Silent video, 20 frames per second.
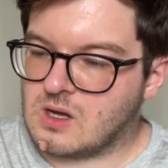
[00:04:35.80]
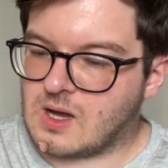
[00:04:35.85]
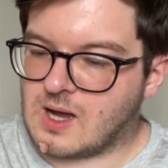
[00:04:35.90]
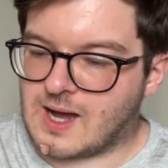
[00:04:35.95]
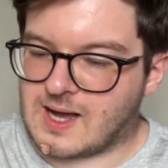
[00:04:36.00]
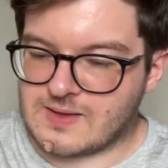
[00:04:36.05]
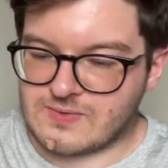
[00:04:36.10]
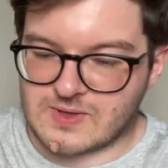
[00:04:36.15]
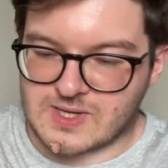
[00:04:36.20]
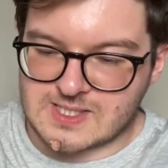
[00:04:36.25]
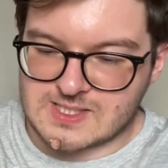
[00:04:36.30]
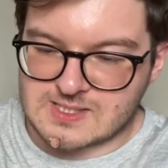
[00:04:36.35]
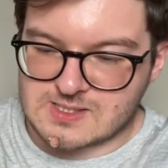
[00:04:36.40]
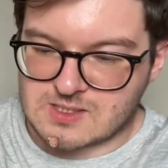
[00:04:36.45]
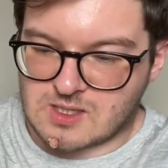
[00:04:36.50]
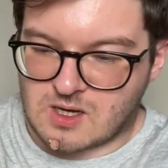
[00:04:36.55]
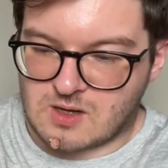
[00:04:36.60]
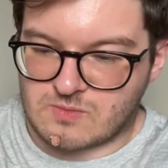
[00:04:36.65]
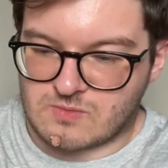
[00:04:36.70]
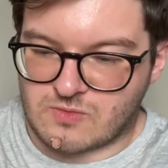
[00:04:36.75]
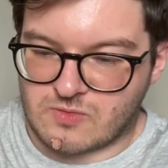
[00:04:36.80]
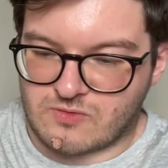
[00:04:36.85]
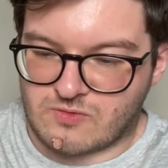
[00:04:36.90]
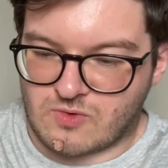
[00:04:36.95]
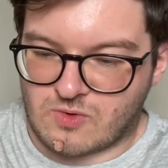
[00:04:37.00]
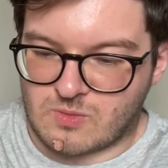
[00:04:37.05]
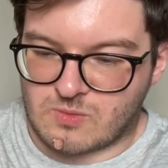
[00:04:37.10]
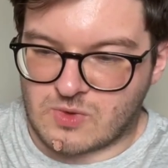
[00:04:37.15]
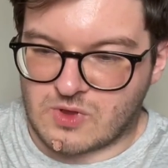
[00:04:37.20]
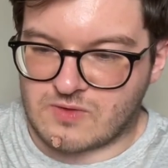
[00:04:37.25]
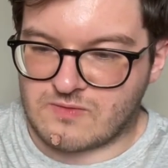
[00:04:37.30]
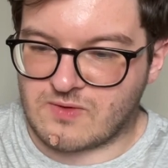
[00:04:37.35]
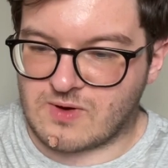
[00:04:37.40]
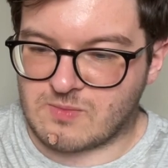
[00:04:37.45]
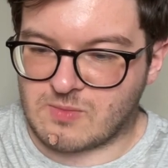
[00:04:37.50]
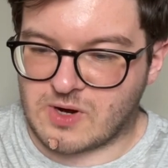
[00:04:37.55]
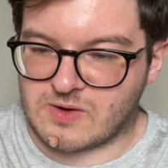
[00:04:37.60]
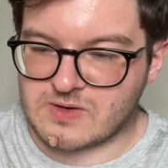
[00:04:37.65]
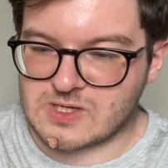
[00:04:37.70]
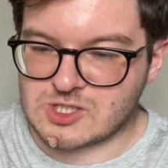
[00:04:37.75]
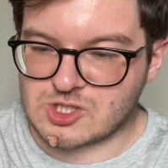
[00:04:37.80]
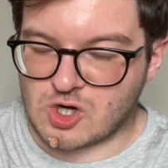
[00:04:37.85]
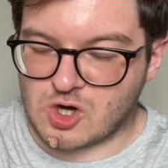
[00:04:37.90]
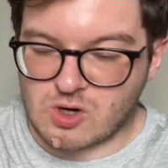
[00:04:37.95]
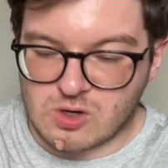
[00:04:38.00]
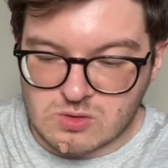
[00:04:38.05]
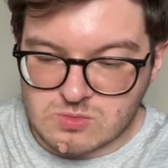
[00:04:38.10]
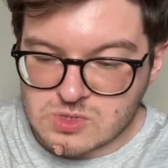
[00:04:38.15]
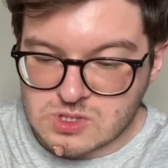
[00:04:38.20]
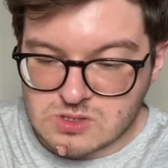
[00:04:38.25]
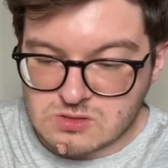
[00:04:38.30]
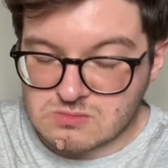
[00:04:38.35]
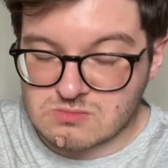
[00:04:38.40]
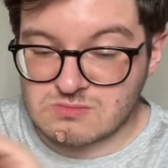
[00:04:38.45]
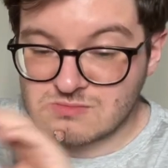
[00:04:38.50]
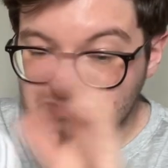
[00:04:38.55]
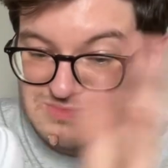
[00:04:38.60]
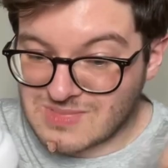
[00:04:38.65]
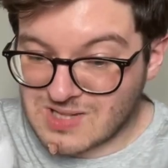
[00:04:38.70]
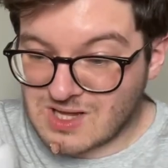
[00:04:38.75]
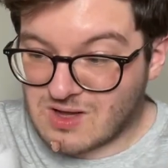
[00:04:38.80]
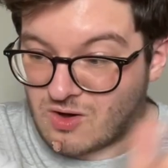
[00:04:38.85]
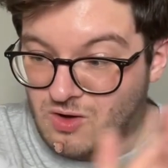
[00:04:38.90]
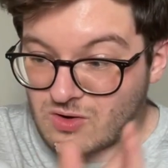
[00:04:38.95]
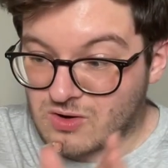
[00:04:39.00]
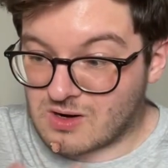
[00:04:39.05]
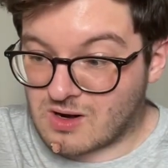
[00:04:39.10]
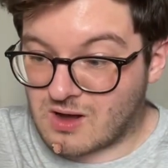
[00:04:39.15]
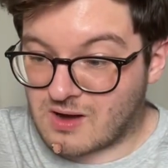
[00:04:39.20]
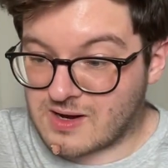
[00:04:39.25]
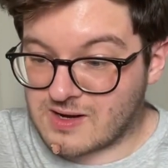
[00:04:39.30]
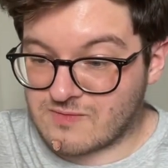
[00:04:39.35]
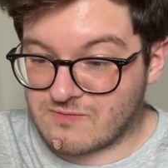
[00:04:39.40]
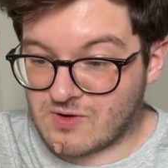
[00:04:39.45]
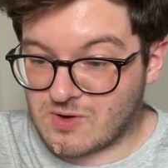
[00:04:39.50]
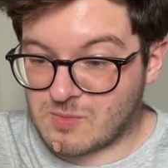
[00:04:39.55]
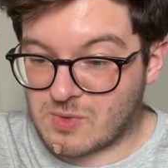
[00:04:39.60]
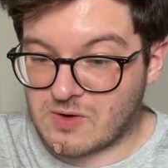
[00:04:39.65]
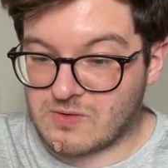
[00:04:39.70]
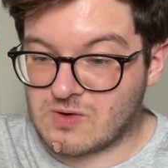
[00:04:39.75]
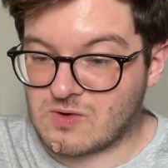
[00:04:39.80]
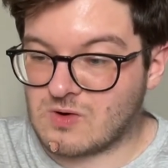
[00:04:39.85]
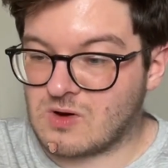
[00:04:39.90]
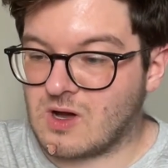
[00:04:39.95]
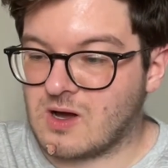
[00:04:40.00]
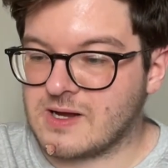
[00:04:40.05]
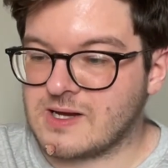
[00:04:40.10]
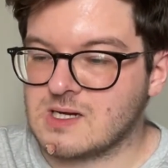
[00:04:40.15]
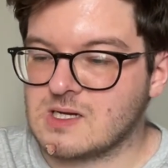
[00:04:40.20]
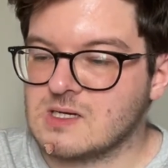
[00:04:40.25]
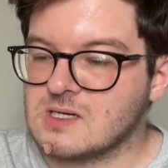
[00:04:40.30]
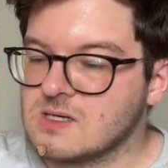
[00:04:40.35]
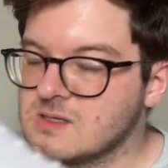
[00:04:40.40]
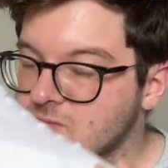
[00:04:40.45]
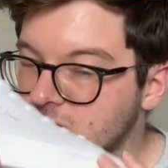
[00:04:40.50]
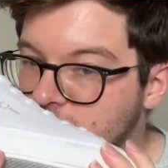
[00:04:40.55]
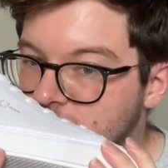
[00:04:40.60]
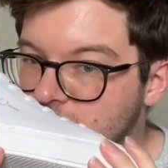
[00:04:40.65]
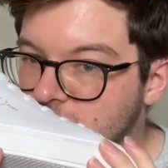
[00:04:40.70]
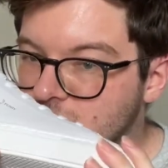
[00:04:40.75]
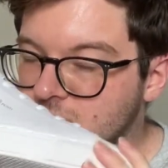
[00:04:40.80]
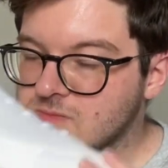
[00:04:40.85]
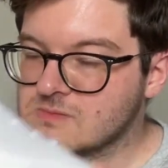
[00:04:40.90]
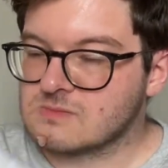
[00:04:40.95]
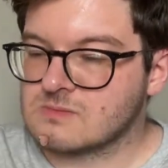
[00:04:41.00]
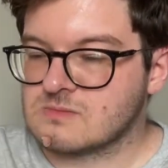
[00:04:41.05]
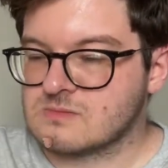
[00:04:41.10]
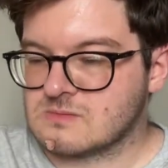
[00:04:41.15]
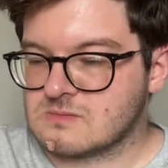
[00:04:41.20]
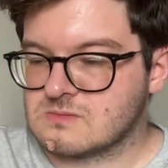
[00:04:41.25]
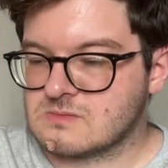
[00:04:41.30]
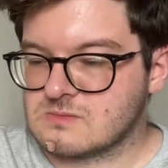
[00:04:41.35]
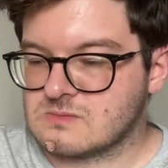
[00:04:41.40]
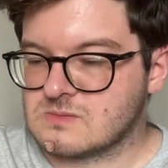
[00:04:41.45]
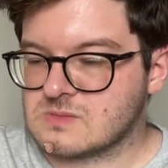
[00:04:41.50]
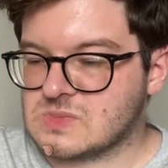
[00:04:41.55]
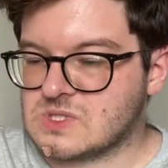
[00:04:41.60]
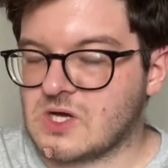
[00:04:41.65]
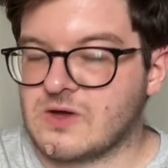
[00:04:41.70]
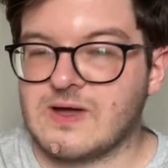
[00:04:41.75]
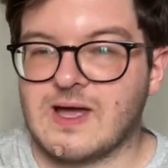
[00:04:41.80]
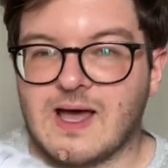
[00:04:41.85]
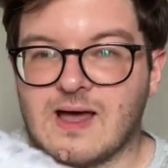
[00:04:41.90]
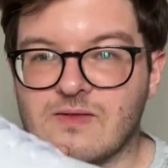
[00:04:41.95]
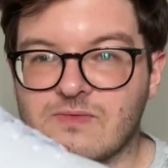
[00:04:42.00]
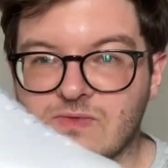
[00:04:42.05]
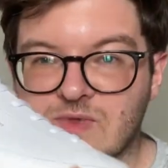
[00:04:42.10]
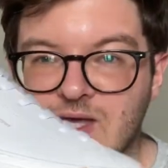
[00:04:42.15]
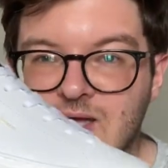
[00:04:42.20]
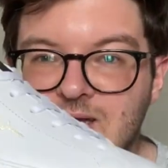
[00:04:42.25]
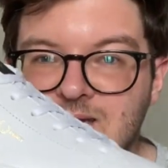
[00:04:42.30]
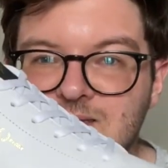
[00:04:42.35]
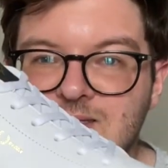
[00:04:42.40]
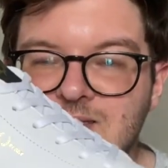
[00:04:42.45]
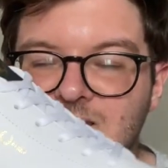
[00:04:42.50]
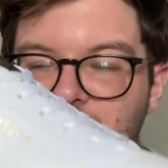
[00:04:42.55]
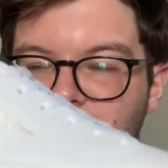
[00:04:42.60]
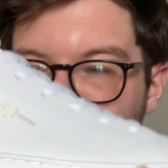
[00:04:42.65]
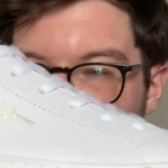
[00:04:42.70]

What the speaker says: And they did come from the Fred Perry shop online, Fred Perry online. So yeah, these